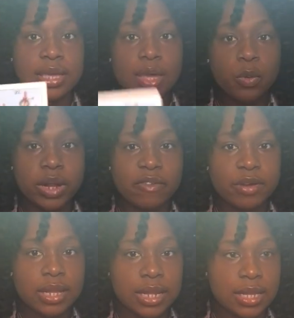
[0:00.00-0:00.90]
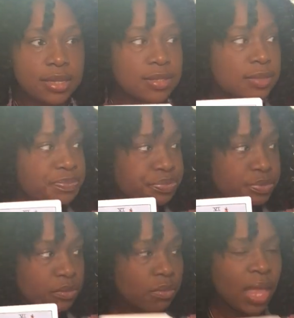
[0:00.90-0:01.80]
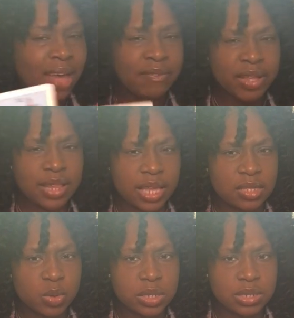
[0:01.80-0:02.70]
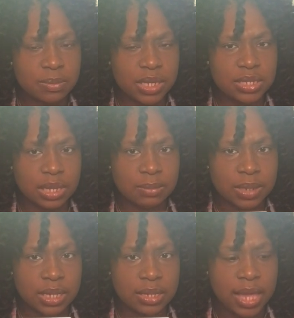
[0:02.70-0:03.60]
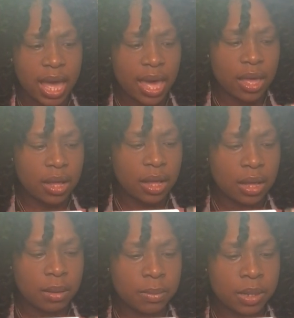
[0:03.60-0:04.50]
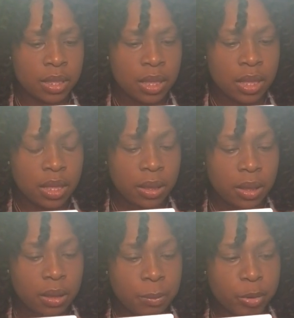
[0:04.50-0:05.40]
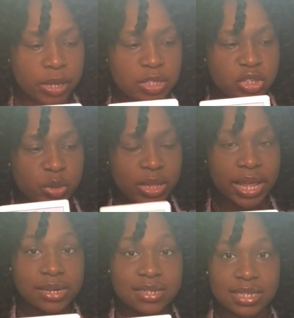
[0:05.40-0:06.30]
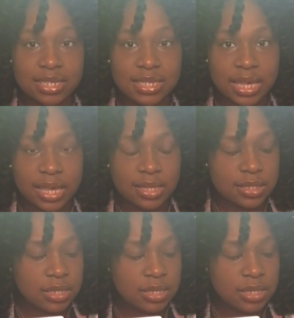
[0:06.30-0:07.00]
whatever it is. I feel like it's going to be something that brings you a lot of success.